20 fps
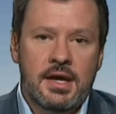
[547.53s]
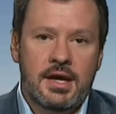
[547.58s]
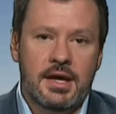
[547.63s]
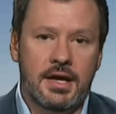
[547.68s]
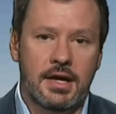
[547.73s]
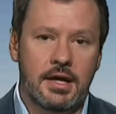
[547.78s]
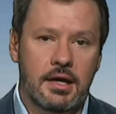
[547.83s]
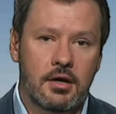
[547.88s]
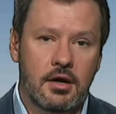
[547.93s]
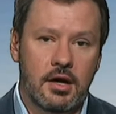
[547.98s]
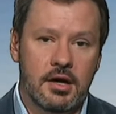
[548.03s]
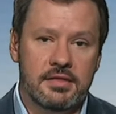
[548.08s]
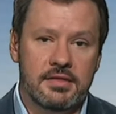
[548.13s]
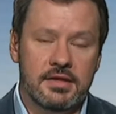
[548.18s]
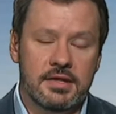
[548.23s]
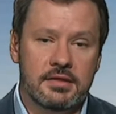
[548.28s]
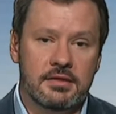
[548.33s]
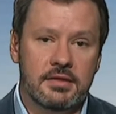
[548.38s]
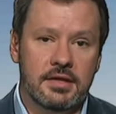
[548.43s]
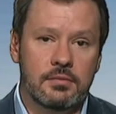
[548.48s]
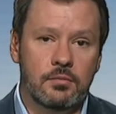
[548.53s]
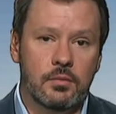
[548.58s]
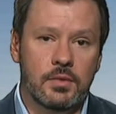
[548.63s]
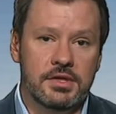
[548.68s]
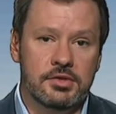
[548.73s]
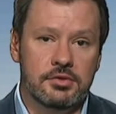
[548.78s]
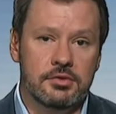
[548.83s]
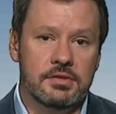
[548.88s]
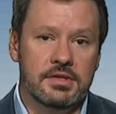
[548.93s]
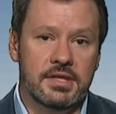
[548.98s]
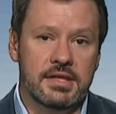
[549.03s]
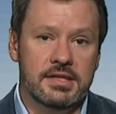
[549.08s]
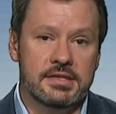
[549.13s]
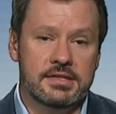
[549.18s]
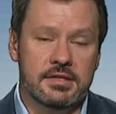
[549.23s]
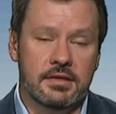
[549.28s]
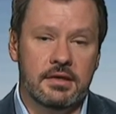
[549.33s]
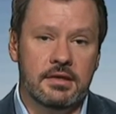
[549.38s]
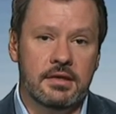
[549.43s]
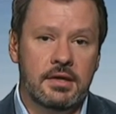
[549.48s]
I think that we do need
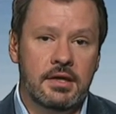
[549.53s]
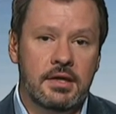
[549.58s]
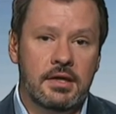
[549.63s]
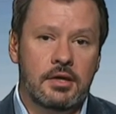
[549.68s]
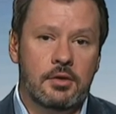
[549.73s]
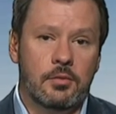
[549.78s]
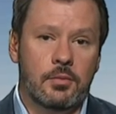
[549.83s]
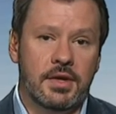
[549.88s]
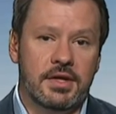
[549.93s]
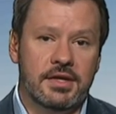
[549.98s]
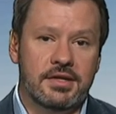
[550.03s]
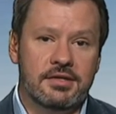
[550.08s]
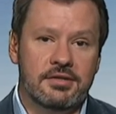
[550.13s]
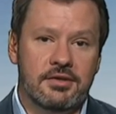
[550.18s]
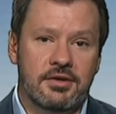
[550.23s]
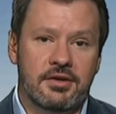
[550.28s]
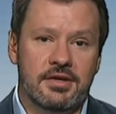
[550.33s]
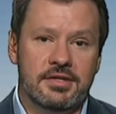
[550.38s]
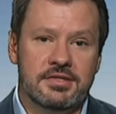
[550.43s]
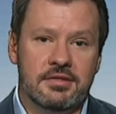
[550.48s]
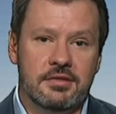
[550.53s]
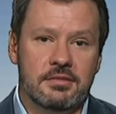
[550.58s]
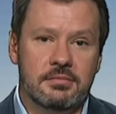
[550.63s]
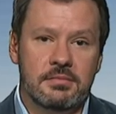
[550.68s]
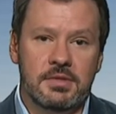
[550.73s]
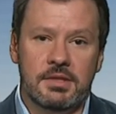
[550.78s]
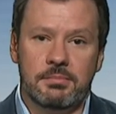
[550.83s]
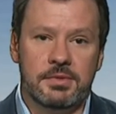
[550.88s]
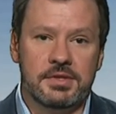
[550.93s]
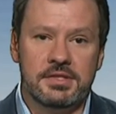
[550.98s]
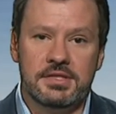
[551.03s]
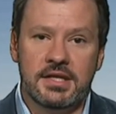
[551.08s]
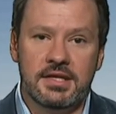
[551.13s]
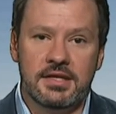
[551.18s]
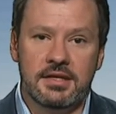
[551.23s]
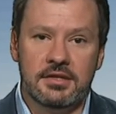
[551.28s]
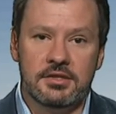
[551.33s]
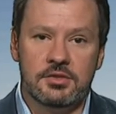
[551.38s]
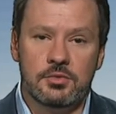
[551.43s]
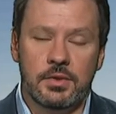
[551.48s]
to recognise that, in
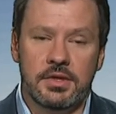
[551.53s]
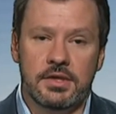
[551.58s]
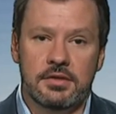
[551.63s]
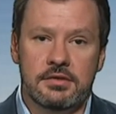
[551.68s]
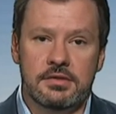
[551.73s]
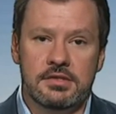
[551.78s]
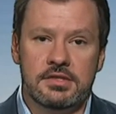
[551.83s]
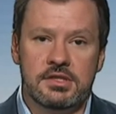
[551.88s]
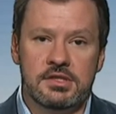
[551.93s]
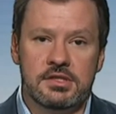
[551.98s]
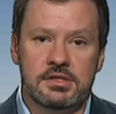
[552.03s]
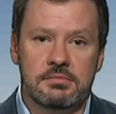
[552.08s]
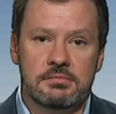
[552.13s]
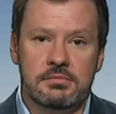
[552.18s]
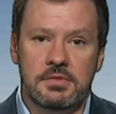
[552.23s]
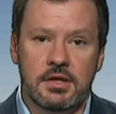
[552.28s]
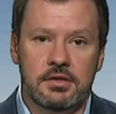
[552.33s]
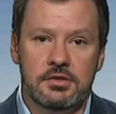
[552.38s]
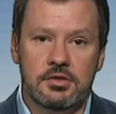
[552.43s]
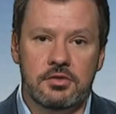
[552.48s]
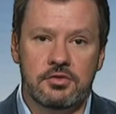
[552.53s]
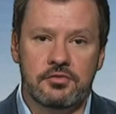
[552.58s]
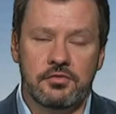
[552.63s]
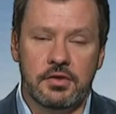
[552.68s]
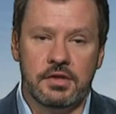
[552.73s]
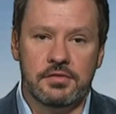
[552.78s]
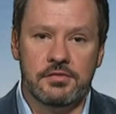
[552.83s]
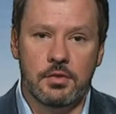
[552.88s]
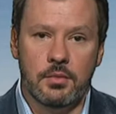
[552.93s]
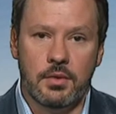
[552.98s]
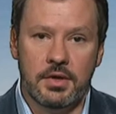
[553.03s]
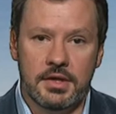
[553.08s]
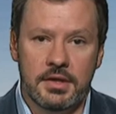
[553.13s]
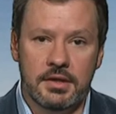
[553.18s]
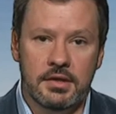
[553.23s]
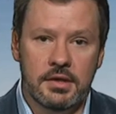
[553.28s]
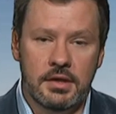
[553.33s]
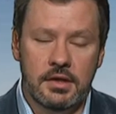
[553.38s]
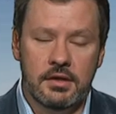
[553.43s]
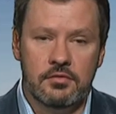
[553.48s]
particular, Twitter is just, you know, useful if you want to,